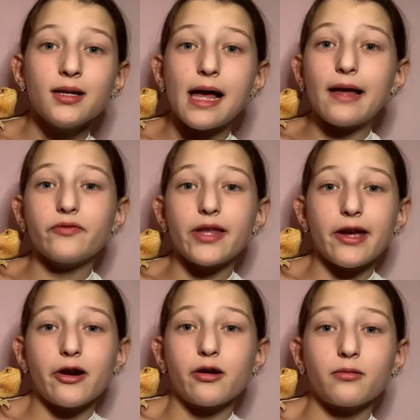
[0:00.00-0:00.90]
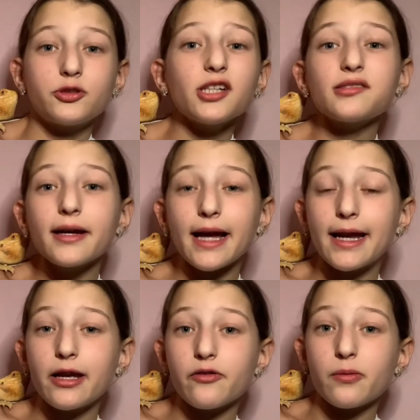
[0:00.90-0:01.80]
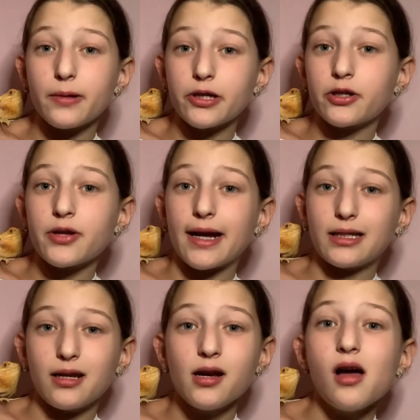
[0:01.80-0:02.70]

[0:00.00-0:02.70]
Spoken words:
And they're just like any other bearded dragon.